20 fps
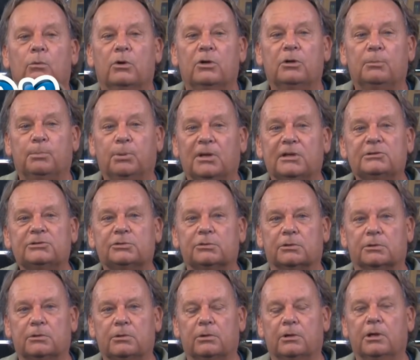Where you place
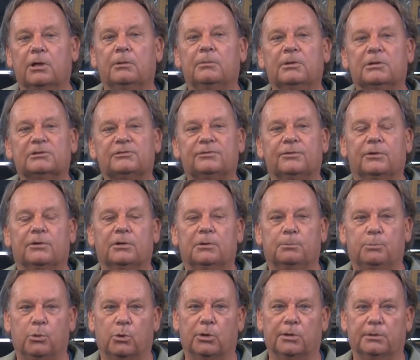your aquarium is very
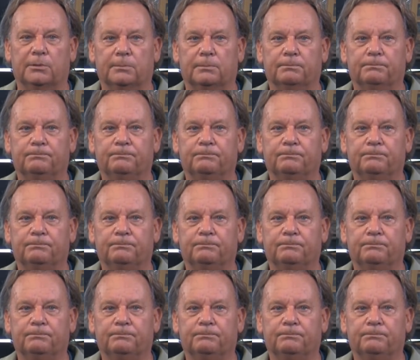important.